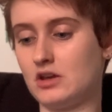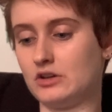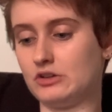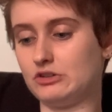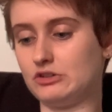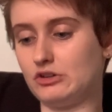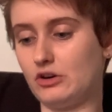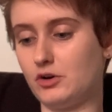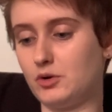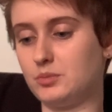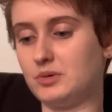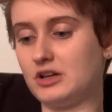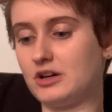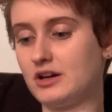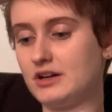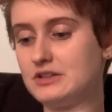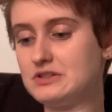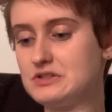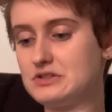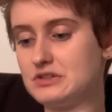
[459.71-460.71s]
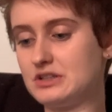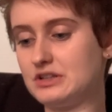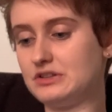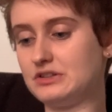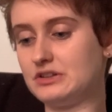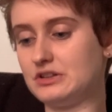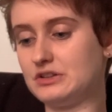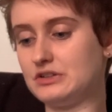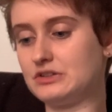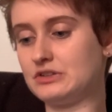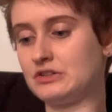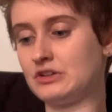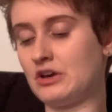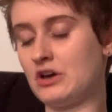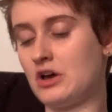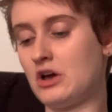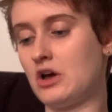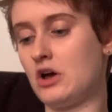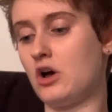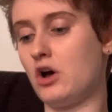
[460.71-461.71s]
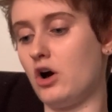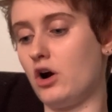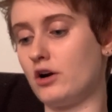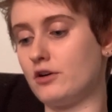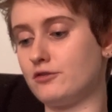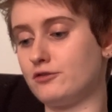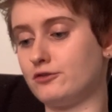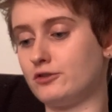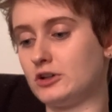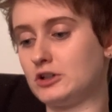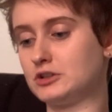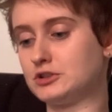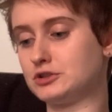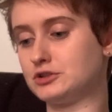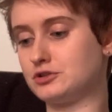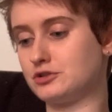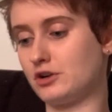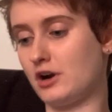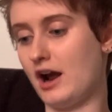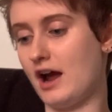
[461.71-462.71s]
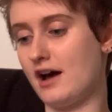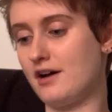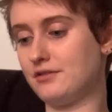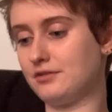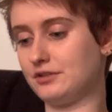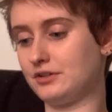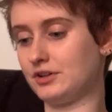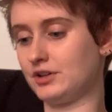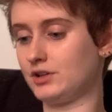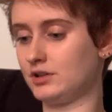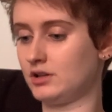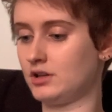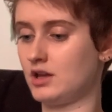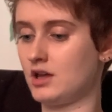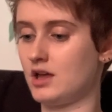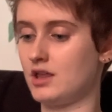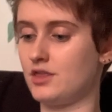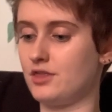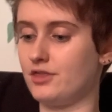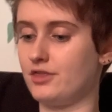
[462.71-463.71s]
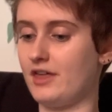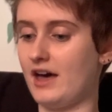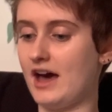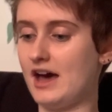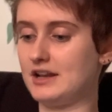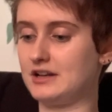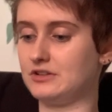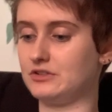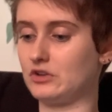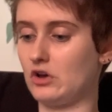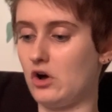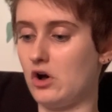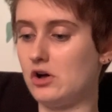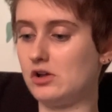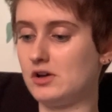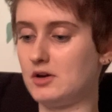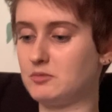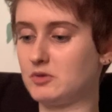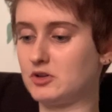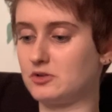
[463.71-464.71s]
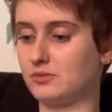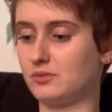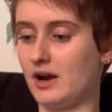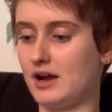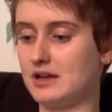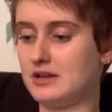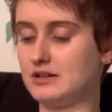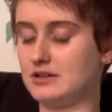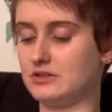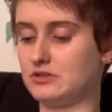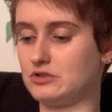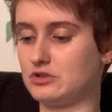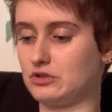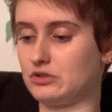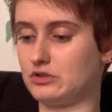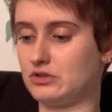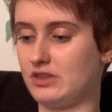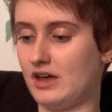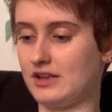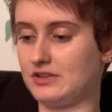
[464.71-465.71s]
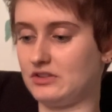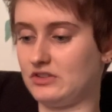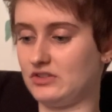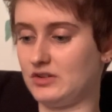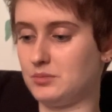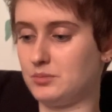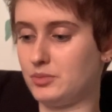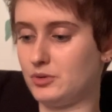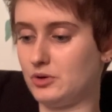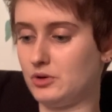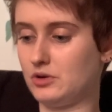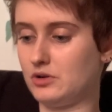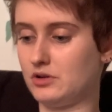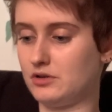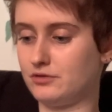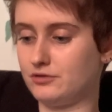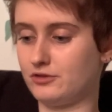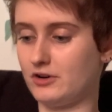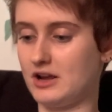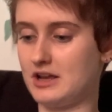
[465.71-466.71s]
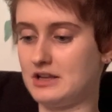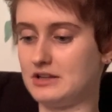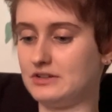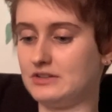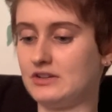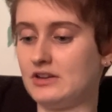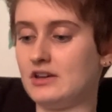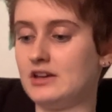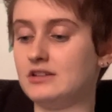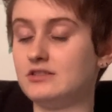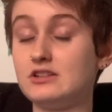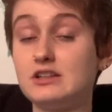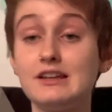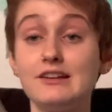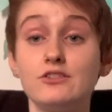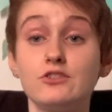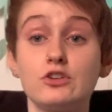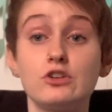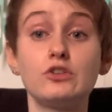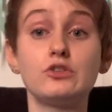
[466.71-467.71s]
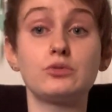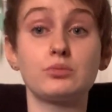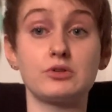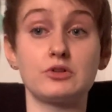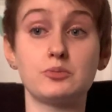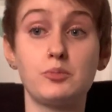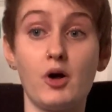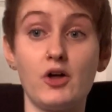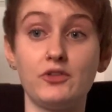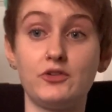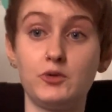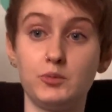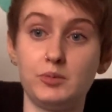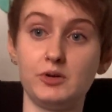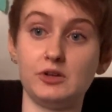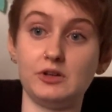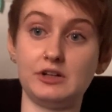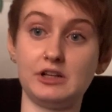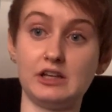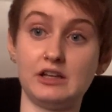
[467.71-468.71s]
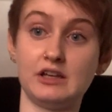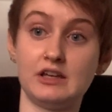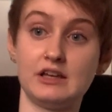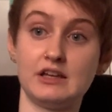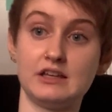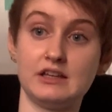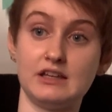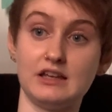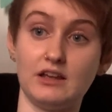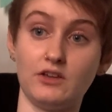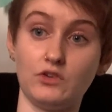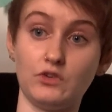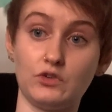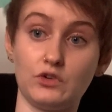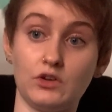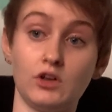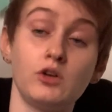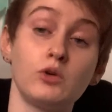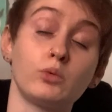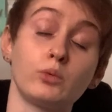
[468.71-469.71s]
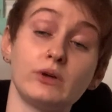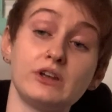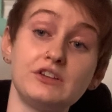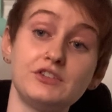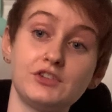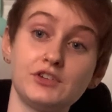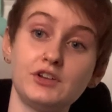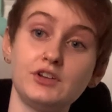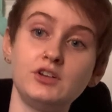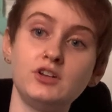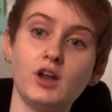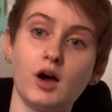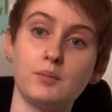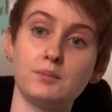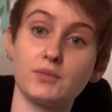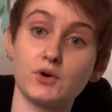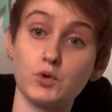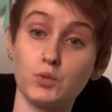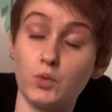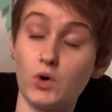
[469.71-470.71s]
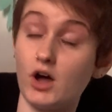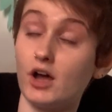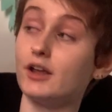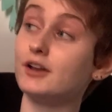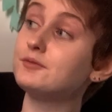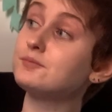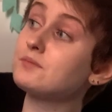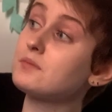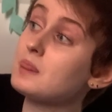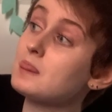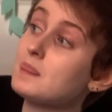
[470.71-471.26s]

So because this is our first draft, that is all I'm going to write, is just that simple phrase, teaches responsibility, is reason number 1.